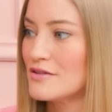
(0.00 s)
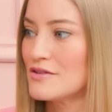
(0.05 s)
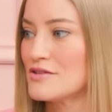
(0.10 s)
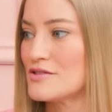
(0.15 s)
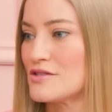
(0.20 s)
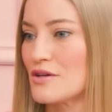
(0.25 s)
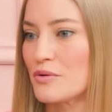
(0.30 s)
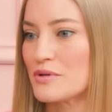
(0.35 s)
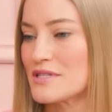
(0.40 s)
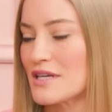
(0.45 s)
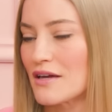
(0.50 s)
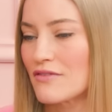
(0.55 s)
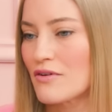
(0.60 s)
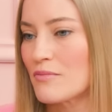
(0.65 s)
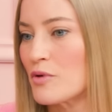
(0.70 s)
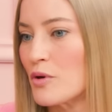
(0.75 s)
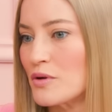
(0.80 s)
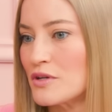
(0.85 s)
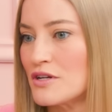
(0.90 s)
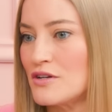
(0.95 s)
So it's like, if I'm
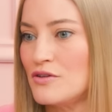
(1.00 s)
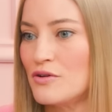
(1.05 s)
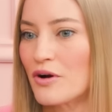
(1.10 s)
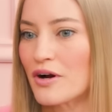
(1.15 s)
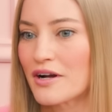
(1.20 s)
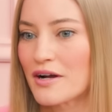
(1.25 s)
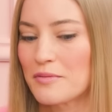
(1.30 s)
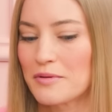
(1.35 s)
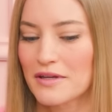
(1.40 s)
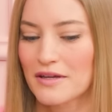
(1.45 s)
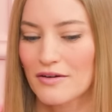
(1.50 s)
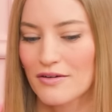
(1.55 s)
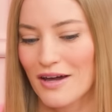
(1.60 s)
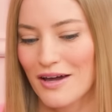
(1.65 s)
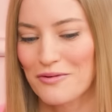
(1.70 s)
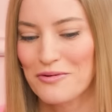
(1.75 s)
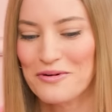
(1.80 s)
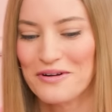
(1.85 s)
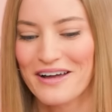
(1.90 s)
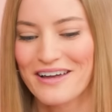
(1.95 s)
going to New York, I'm like, okay,
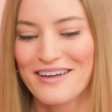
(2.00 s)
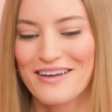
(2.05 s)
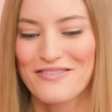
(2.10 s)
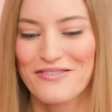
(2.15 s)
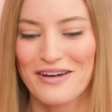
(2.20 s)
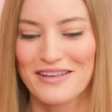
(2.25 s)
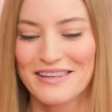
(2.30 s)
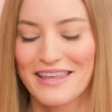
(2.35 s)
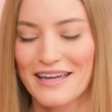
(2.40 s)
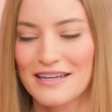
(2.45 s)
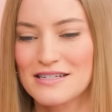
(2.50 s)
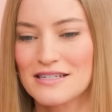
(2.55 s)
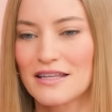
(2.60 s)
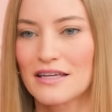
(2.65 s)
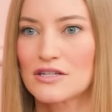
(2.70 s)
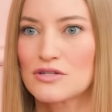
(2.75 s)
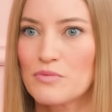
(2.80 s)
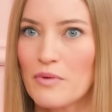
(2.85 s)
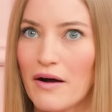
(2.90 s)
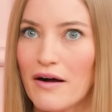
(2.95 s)
well, if I land at
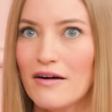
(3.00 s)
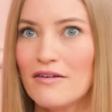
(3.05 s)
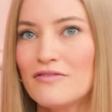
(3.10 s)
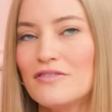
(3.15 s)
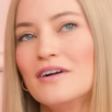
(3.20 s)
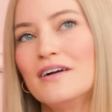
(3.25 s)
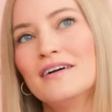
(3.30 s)
like 12,